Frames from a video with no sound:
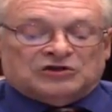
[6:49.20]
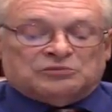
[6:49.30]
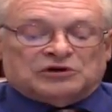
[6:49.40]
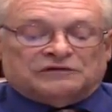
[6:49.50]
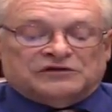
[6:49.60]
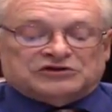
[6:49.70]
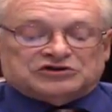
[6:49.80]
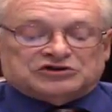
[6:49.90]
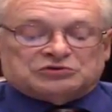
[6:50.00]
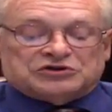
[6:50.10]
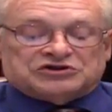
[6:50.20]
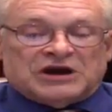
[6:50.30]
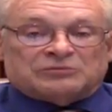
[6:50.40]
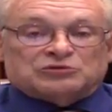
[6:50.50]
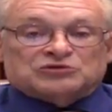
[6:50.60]
The book finishes with a
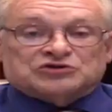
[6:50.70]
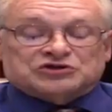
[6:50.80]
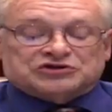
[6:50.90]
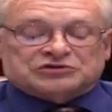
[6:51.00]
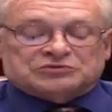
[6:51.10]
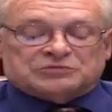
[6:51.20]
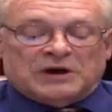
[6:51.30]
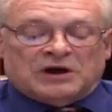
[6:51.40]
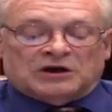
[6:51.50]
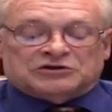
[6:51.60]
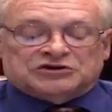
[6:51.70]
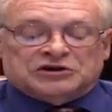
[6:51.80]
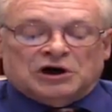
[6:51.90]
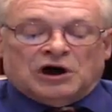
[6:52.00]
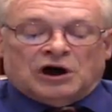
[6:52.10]
chapter on systems
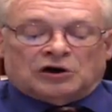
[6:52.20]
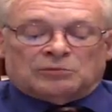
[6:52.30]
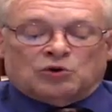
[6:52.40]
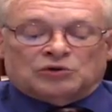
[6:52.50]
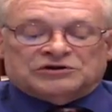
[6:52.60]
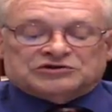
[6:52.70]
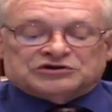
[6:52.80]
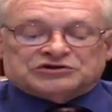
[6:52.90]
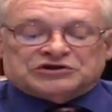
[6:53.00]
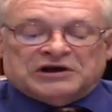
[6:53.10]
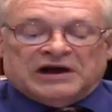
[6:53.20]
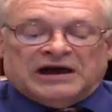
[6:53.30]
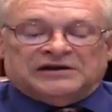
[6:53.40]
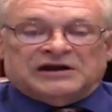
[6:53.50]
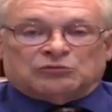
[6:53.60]
biology, autopoiesis,
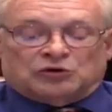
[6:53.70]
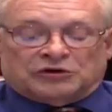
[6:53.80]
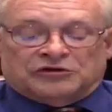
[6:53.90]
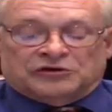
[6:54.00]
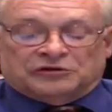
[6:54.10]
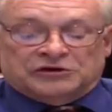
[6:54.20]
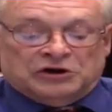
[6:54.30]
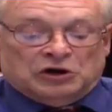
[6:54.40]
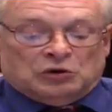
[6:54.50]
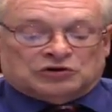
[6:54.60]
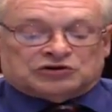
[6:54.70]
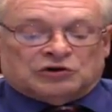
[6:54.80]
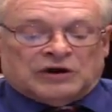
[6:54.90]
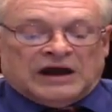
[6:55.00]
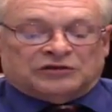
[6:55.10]
and network theory,
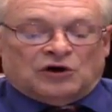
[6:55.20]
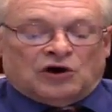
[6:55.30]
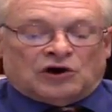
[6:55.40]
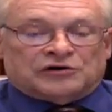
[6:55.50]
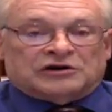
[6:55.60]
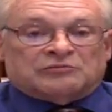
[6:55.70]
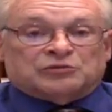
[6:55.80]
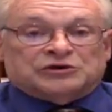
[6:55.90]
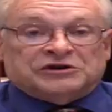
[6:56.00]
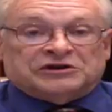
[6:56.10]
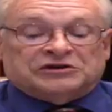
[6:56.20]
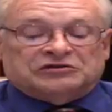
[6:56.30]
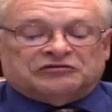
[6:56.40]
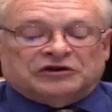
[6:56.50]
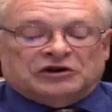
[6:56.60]
which are at the heart of
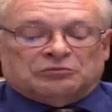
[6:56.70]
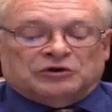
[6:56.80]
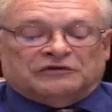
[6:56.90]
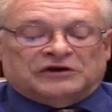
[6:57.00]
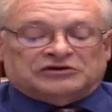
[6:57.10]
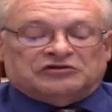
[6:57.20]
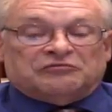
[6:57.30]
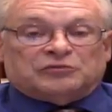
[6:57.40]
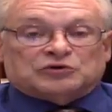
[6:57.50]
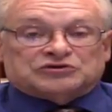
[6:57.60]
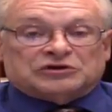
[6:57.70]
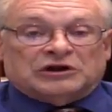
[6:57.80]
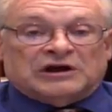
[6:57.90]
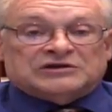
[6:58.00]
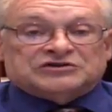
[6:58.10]
predictive, preventive,
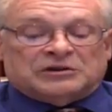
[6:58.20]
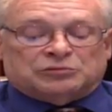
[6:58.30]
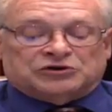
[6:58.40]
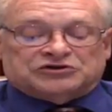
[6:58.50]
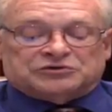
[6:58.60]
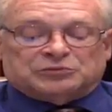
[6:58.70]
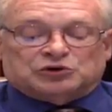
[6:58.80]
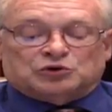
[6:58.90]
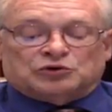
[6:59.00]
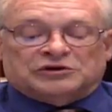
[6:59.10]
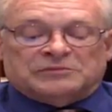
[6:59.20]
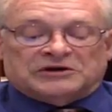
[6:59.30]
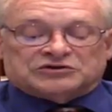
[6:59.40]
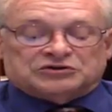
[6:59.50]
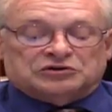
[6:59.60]
personalized, and participatory
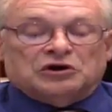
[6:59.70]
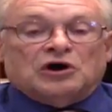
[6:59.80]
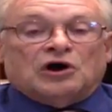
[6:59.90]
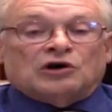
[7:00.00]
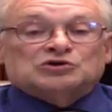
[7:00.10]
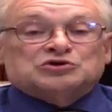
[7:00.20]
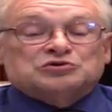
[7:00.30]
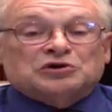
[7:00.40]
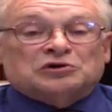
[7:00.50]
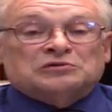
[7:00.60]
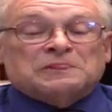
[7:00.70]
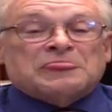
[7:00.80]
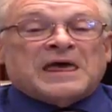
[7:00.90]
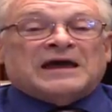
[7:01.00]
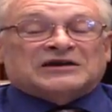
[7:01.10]
medicine, also known